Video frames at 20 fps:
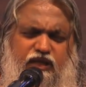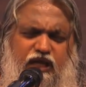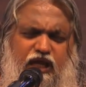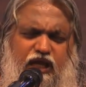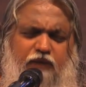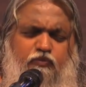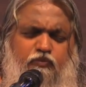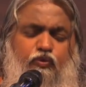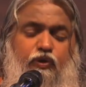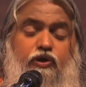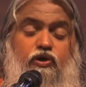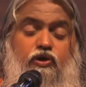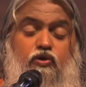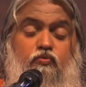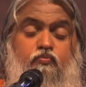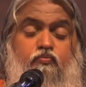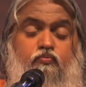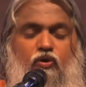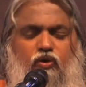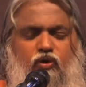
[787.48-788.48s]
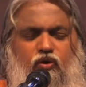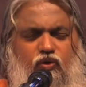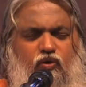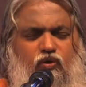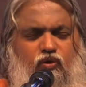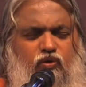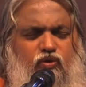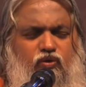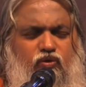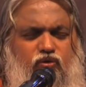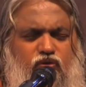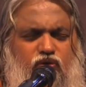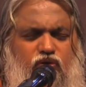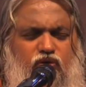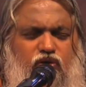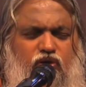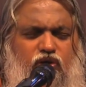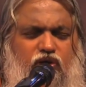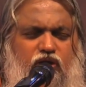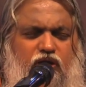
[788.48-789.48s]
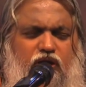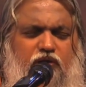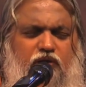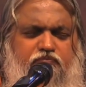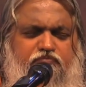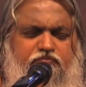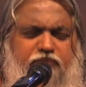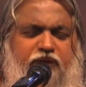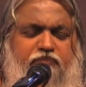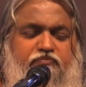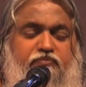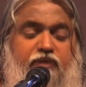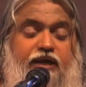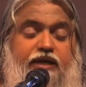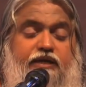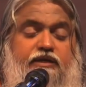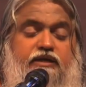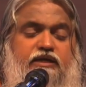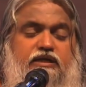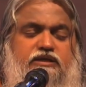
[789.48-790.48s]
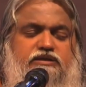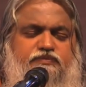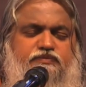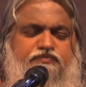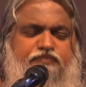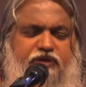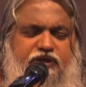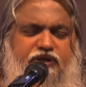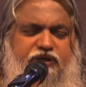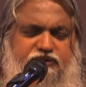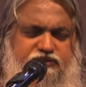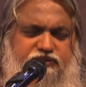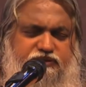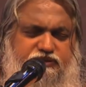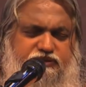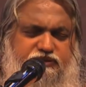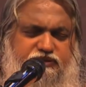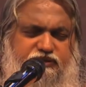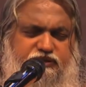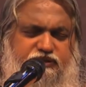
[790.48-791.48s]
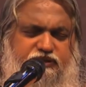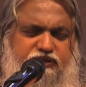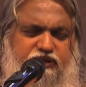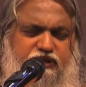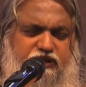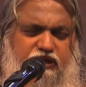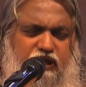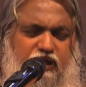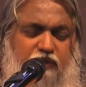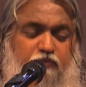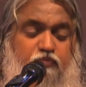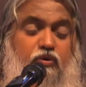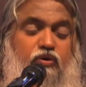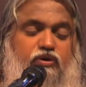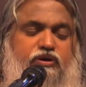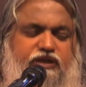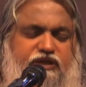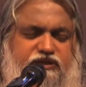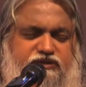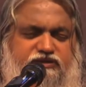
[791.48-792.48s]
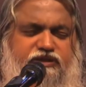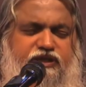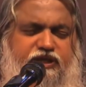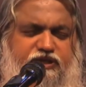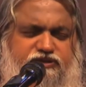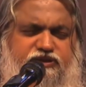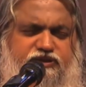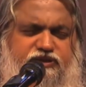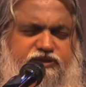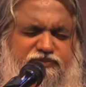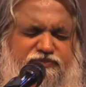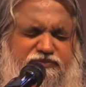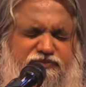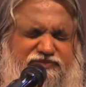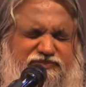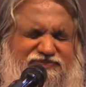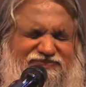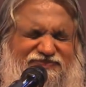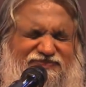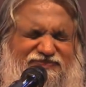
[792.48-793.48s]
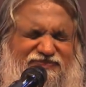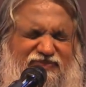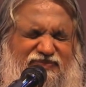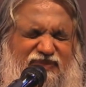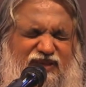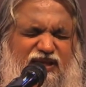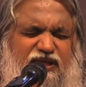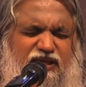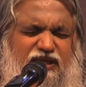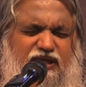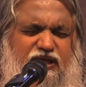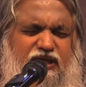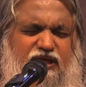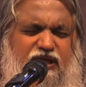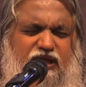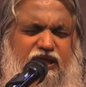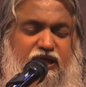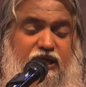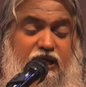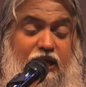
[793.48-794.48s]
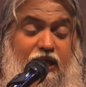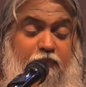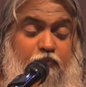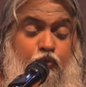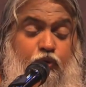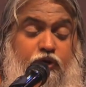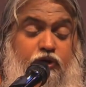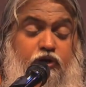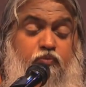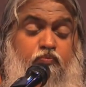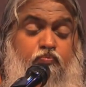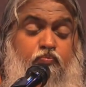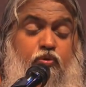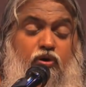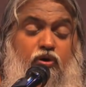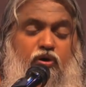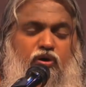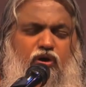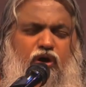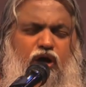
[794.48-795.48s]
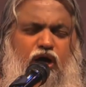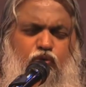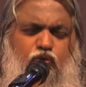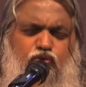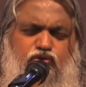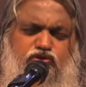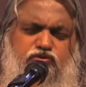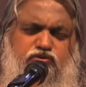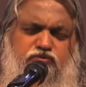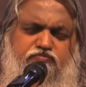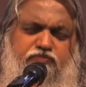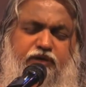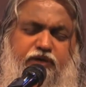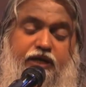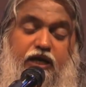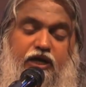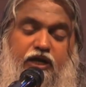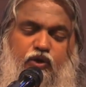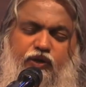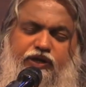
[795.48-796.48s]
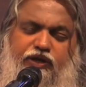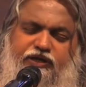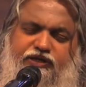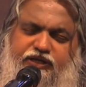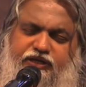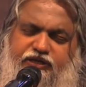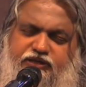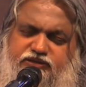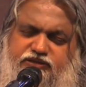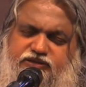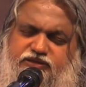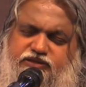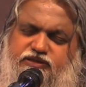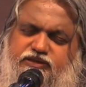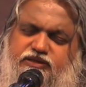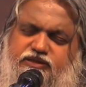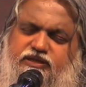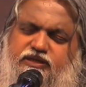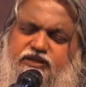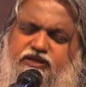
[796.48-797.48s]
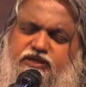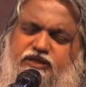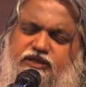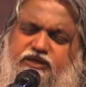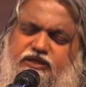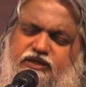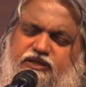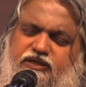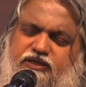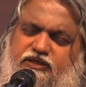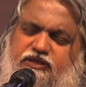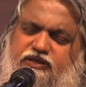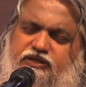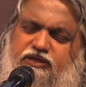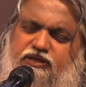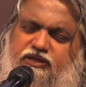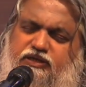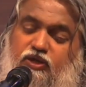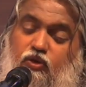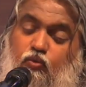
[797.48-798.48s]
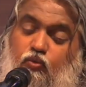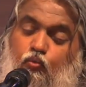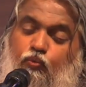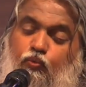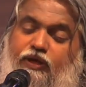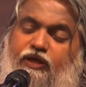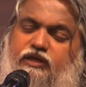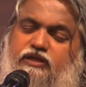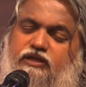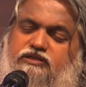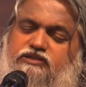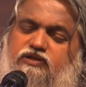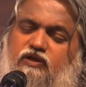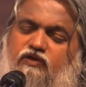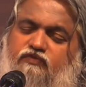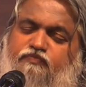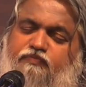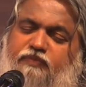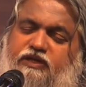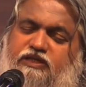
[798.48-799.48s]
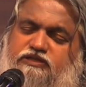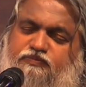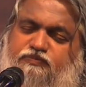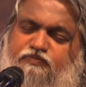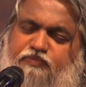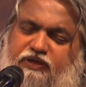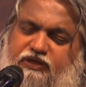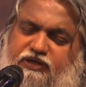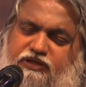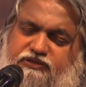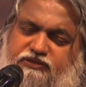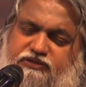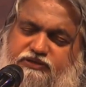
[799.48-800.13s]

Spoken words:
I'm going to pour my mighty spirit upon this nation. I'm going to pour out my anointings, the wings of my spirit